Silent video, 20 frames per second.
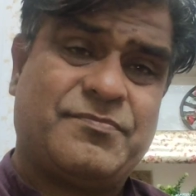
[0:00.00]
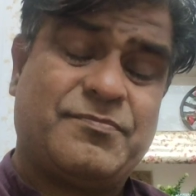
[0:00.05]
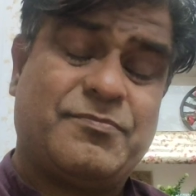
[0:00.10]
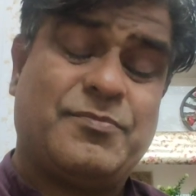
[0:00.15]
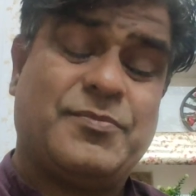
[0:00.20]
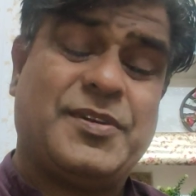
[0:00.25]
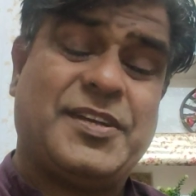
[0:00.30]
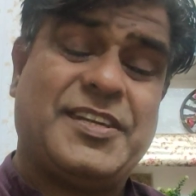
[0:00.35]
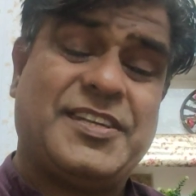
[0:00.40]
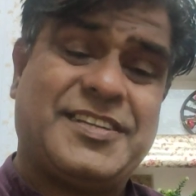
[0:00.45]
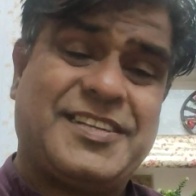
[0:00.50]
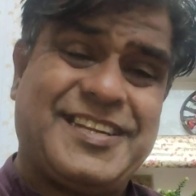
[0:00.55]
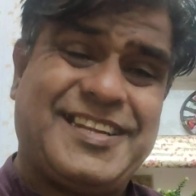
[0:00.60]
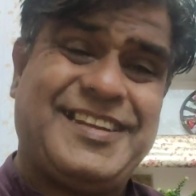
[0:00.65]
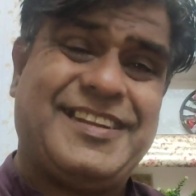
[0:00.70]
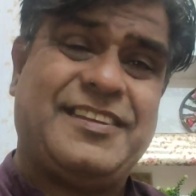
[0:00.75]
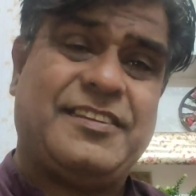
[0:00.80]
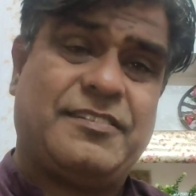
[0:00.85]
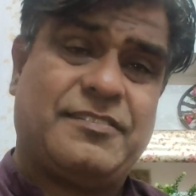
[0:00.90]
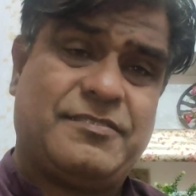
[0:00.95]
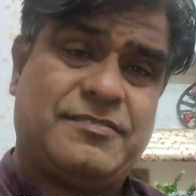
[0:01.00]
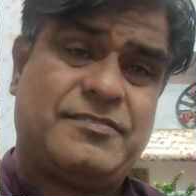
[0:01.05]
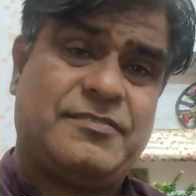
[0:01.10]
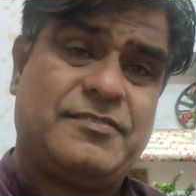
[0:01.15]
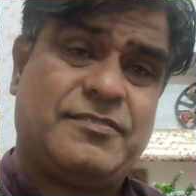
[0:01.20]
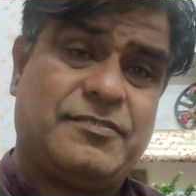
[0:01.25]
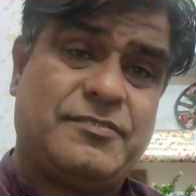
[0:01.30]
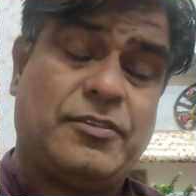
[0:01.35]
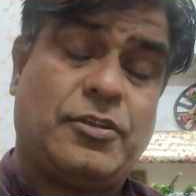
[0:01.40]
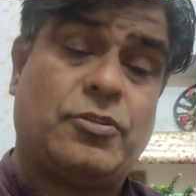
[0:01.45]
by telling
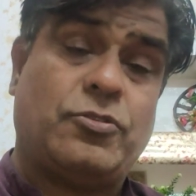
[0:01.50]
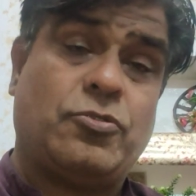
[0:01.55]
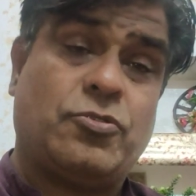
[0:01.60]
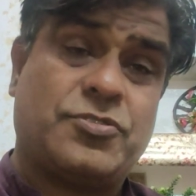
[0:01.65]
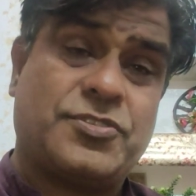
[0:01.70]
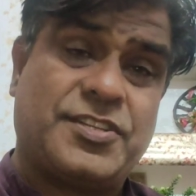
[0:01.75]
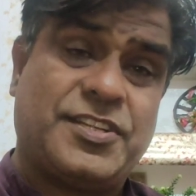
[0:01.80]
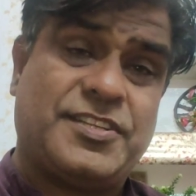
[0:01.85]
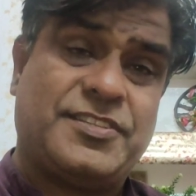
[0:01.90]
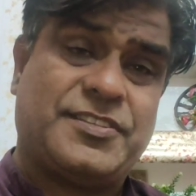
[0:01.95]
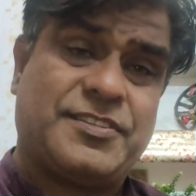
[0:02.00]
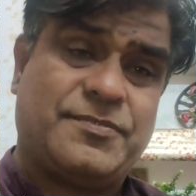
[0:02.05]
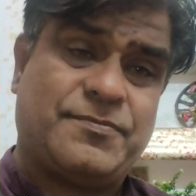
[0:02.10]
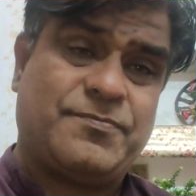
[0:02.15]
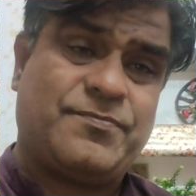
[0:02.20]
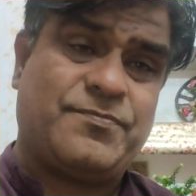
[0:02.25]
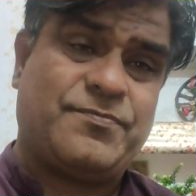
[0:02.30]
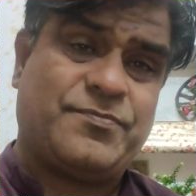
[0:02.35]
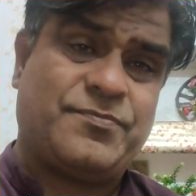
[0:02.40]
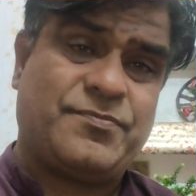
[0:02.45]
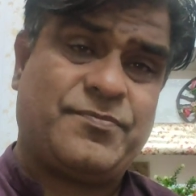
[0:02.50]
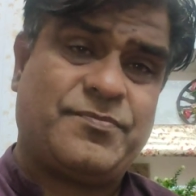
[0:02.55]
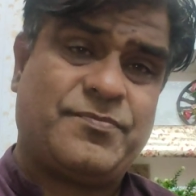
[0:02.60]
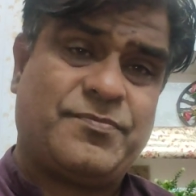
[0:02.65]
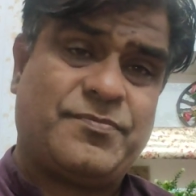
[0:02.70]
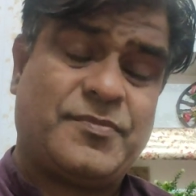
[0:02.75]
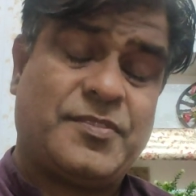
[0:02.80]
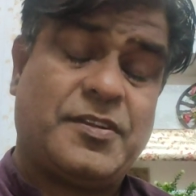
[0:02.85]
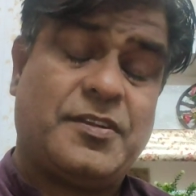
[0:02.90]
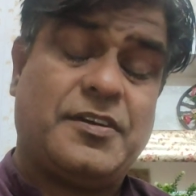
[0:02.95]
the losses
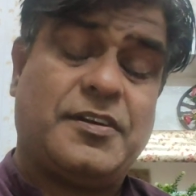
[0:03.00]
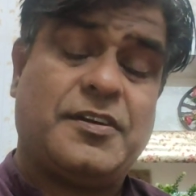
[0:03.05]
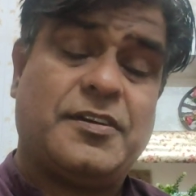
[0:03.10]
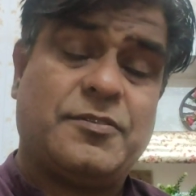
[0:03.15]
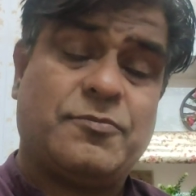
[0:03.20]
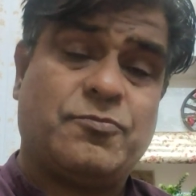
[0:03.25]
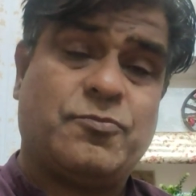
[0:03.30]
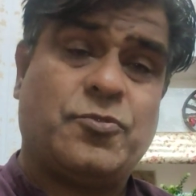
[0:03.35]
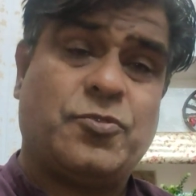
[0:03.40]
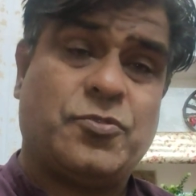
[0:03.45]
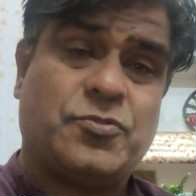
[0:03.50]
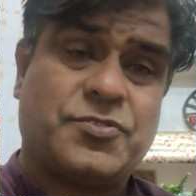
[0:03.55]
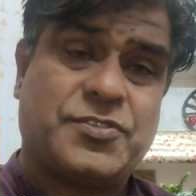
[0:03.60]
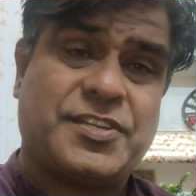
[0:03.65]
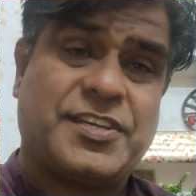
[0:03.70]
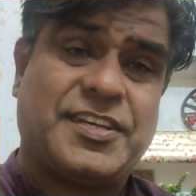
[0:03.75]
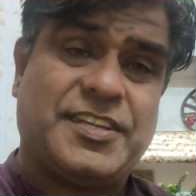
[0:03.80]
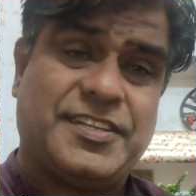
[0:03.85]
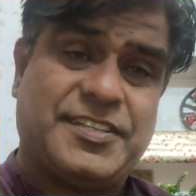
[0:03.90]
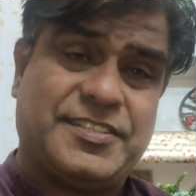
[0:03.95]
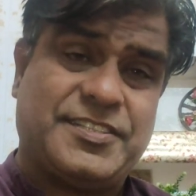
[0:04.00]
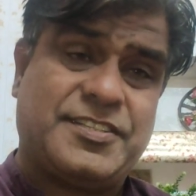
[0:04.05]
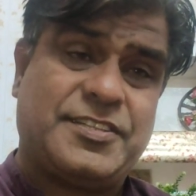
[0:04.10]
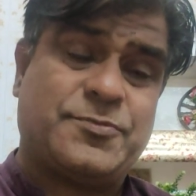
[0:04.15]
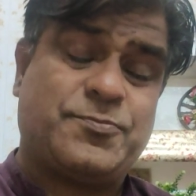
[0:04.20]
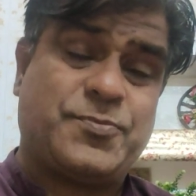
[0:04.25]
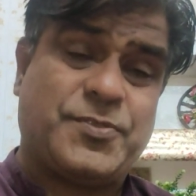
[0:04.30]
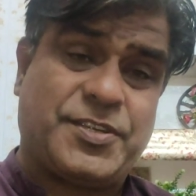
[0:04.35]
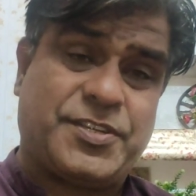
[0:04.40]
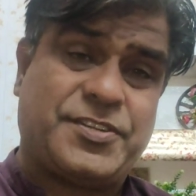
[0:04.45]
on both sides,
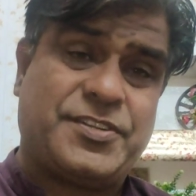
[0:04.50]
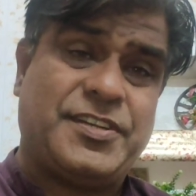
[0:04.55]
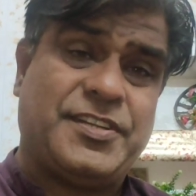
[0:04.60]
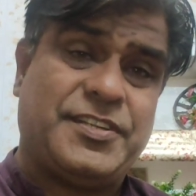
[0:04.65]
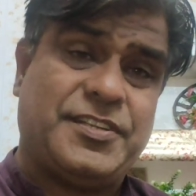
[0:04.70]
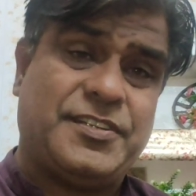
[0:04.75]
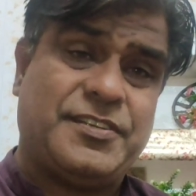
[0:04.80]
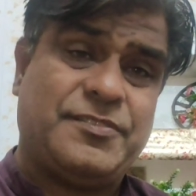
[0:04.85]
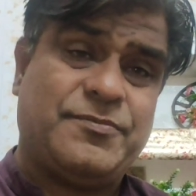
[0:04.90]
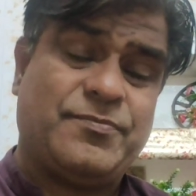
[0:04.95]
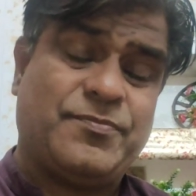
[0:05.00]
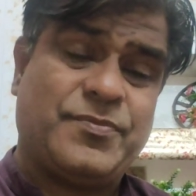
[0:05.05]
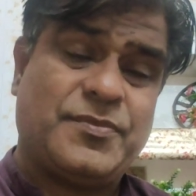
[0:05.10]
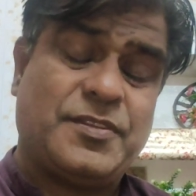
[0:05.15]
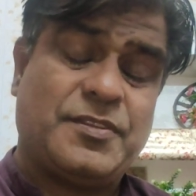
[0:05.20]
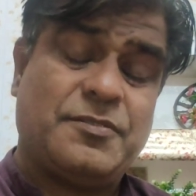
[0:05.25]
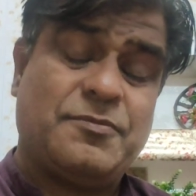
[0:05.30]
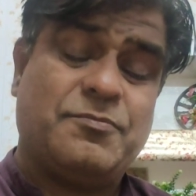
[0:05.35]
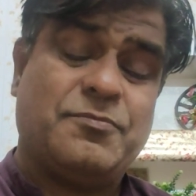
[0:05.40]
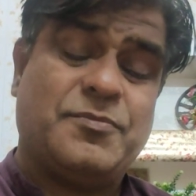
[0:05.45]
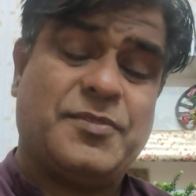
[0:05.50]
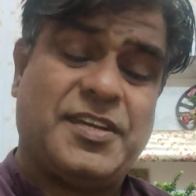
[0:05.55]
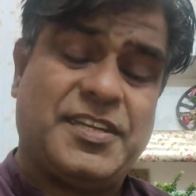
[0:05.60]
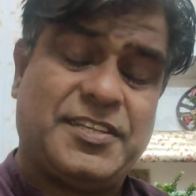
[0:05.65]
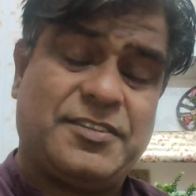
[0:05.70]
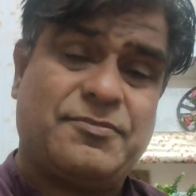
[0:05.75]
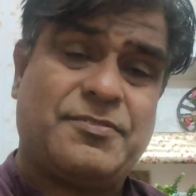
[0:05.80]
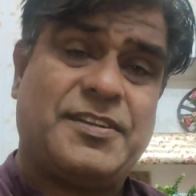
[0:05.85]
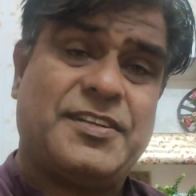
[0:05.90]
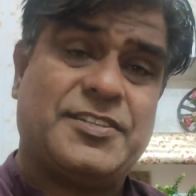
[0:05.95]
especially
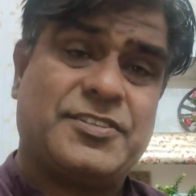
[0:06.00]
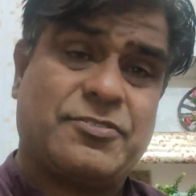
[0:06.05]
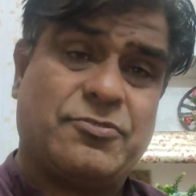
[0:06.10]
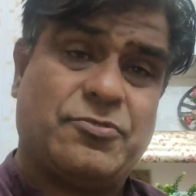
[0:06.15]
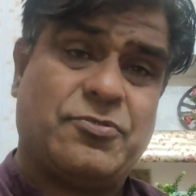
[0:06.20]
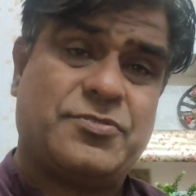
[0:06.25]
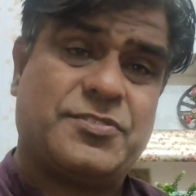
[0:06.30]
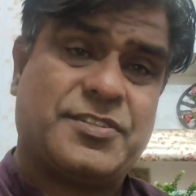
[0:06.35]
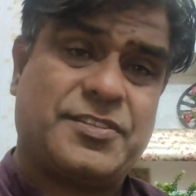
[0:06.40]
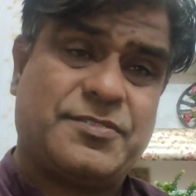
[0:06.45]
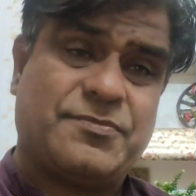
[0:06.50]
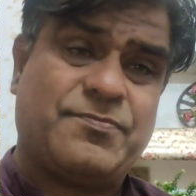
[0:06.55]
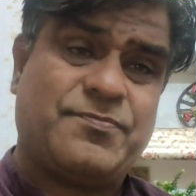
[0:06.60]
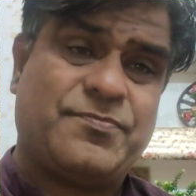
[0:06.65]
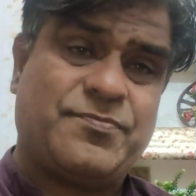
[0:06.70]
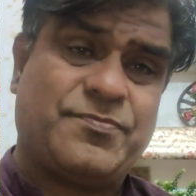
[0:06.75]
migrants' loss,